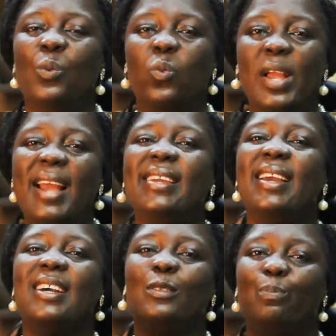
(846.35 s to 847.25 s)
where he
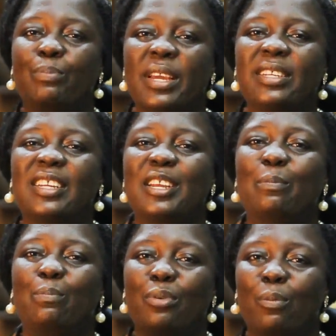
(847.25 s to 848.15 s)
has paid a
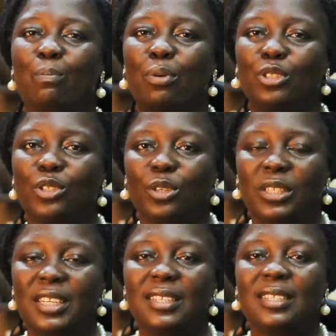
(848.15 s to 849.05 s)

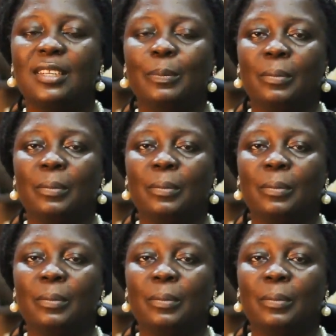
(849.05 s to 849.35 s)
proportionate